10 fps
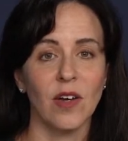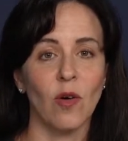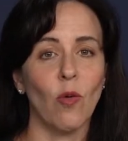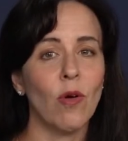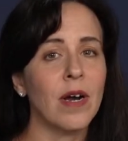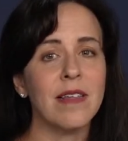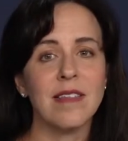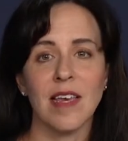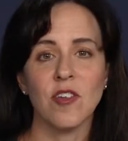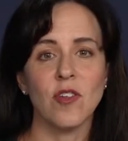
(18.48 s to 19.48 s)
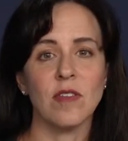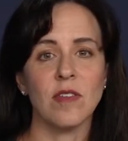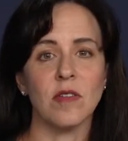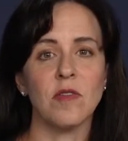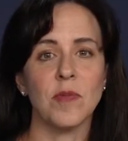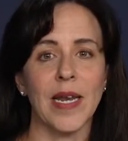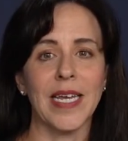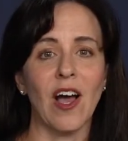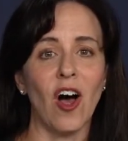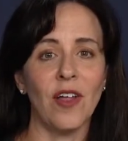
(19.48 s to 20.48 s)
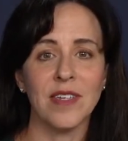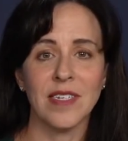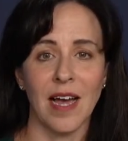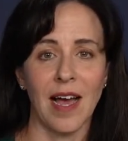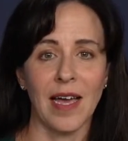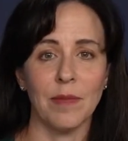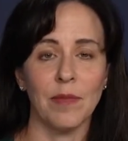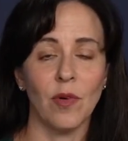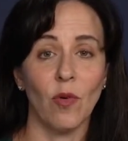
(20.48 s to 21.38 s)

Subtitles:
Organizations lose money all the time